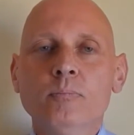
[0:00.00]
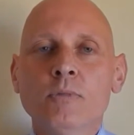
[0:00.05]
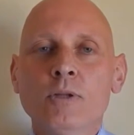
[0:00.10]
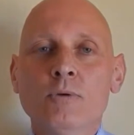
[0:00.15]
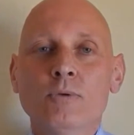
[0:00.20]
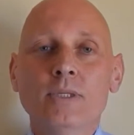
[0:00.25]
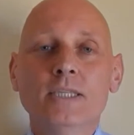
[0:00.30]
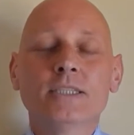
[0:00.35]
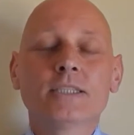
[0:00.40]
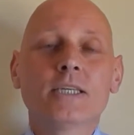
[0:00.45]

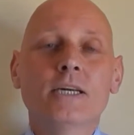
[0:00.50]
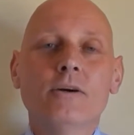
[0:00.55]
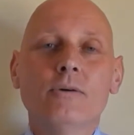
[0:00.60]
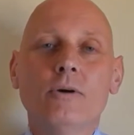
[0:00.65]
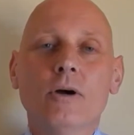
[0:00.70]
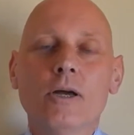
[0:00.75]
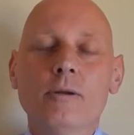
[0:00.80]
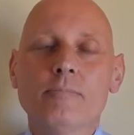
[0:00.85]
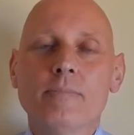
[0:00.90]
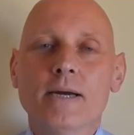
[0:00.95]
let's go
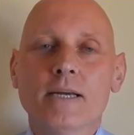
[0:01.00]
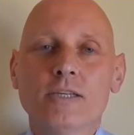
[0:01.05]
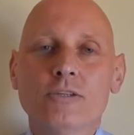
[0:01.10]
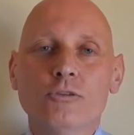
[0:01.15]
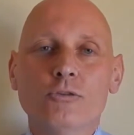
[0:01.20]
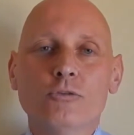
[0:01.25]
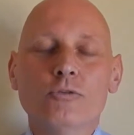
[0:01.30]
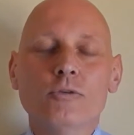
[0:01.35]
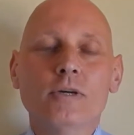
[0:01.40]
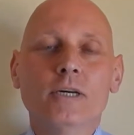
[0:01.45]
right back
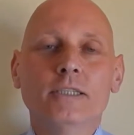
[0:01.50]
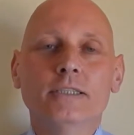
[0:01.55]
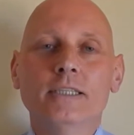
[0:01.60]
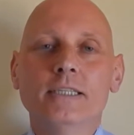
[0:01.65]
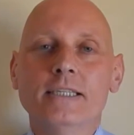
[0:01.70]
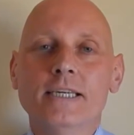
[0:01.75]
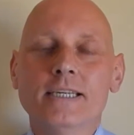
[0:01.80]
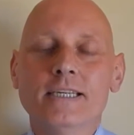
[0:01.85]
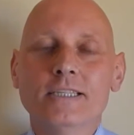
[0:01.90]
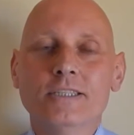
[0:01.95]
to
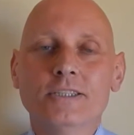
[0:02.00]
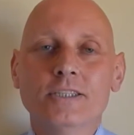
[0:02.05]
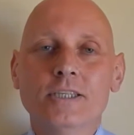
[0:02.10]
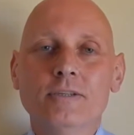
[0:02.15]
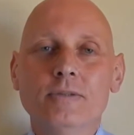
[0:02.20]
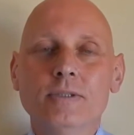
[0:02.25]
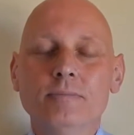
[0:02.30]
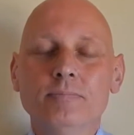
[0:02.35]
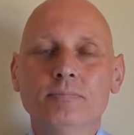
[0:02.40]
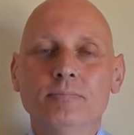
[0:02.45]

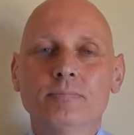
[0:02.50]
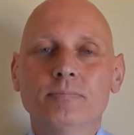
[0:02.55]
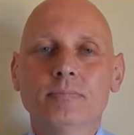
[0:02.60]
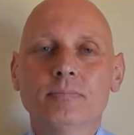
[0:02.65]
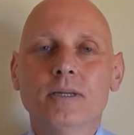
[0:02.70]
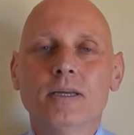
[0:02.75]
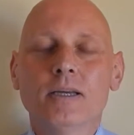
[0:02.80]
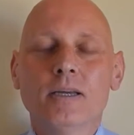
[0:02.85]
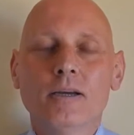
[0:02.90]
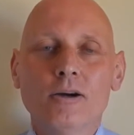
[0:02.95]
1987,
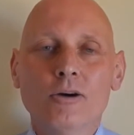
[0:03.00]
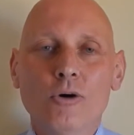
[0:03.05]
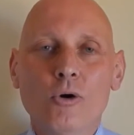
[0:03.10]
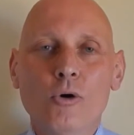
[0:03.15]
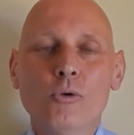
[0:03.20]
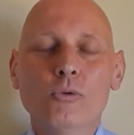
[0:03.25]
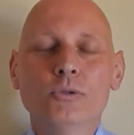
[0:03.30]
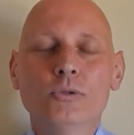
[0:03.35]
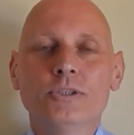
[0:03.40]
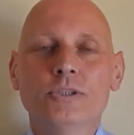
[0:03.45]

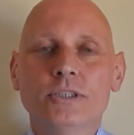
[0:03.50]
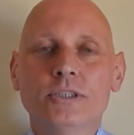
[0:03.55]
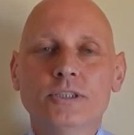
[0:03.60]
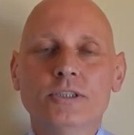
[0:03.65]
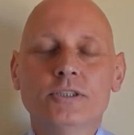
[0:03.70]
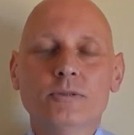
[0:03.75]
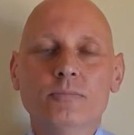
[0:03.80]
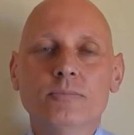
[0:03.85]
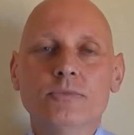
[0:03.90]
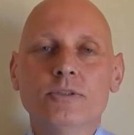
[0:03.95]
all
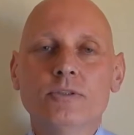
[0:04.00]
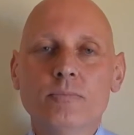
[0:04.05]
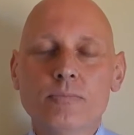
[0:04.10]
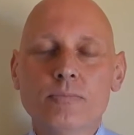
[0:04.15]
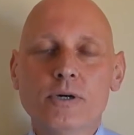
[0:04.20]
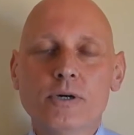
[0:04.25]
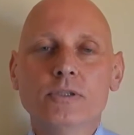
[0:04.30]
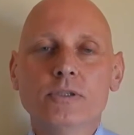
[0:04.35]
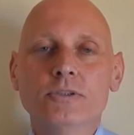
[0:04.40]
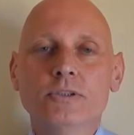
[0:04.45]
systems and
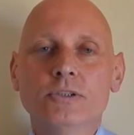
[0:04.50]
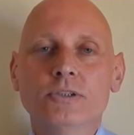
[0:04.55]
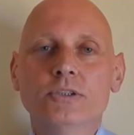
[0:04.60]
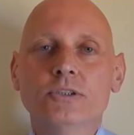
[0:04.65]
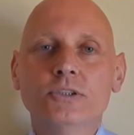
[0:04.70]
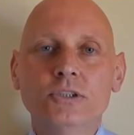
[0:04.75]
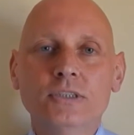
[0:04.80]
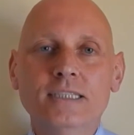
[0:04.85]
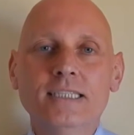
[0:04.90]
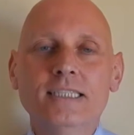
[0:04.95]

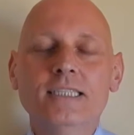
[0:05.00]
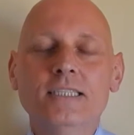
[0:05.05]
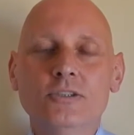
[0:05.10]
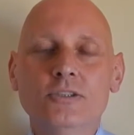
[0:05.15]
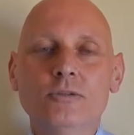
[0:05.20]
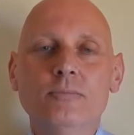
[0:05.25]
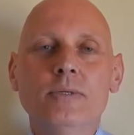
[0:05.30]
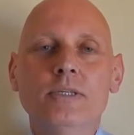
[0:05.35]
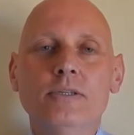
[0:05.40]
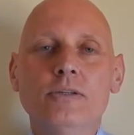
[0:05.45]
processes needed
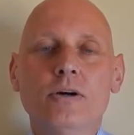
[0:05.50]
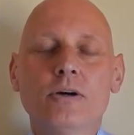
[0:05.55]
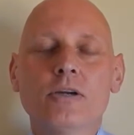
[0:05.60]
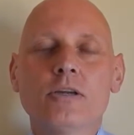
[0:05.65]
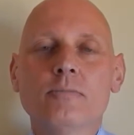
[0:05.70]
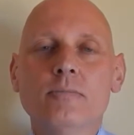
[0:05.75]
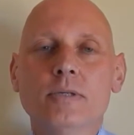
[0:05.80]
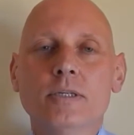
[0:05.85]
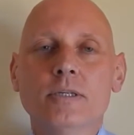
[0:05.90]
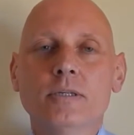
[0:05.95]
to be
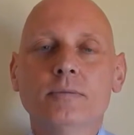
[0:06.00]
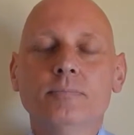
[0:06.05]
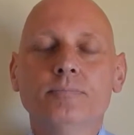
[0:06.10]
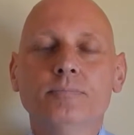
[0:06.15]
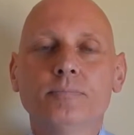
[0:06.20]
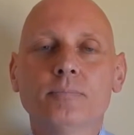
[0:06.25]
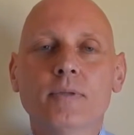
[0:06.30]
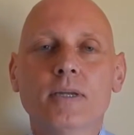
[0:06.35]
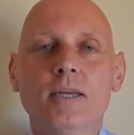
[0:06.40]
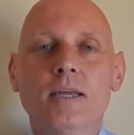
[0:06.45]
documented,
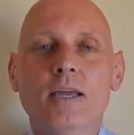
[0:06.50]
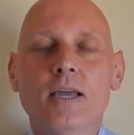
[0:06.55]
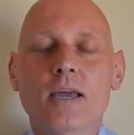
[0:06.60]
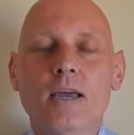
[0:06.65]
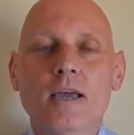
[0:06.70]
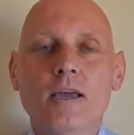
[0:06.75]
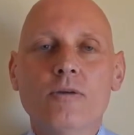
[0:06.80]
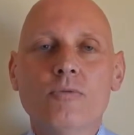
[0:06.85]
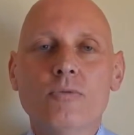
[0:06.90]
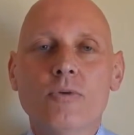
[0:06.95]

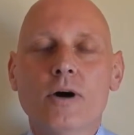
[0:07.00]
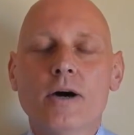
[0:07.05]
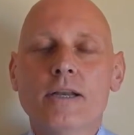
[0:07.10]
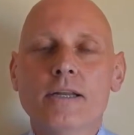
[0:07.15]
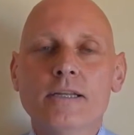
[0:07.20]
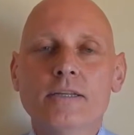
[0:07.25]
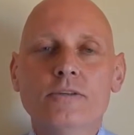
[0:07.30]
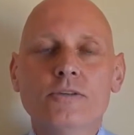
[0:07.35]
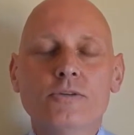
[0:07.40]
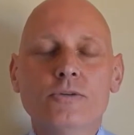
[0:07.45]
and right
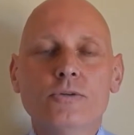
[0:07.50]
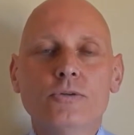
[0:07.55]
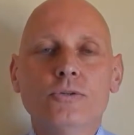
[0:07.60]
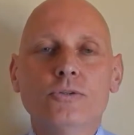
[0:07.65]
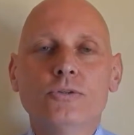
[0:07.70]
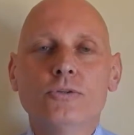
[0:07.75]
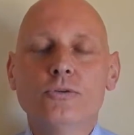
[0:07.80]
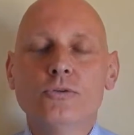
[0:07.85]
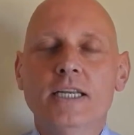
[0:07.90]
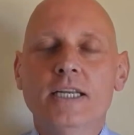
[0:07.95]
in through
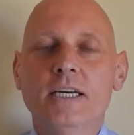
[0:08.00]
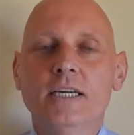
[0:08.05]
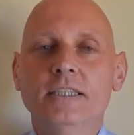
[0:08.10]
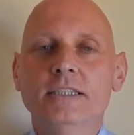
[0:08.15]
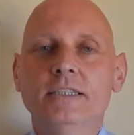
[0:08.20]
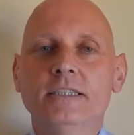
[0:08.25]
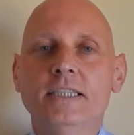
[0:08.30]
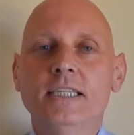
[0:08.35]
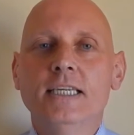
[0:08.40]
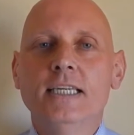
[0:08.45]
to
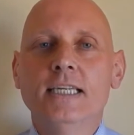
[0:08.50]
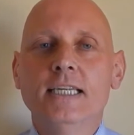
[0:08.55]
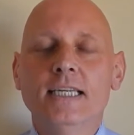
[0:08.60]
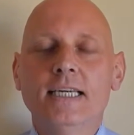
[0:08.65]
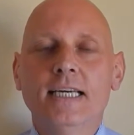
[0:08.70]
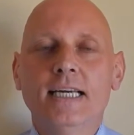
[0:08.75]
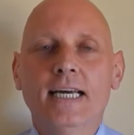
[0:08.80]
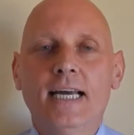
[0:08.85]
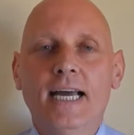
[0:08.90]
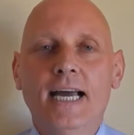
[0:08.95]

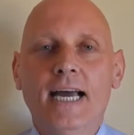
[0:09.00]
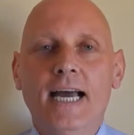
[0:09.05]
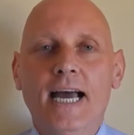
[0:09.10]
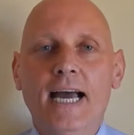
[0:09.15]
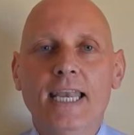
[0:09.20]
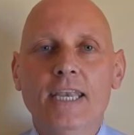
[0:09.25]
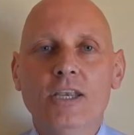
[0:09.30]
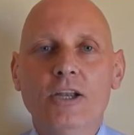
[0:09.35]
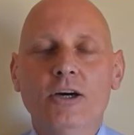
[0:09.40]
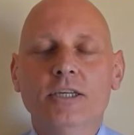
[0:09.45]

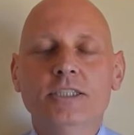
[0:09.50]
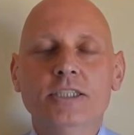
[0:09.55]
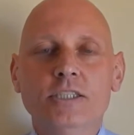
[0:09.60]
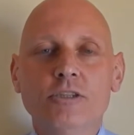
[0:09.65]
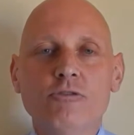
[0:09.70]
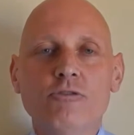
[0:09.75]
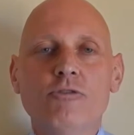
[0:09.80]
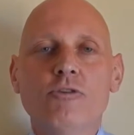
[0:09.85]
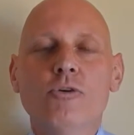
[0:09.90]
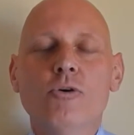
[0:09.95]

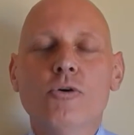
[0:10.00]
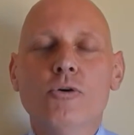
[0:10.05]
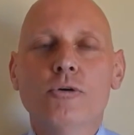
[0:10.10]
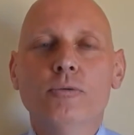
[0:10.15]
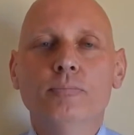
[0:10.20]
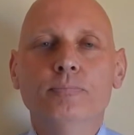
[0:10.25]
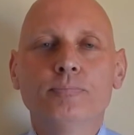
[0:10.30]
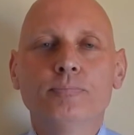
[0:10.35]
1994.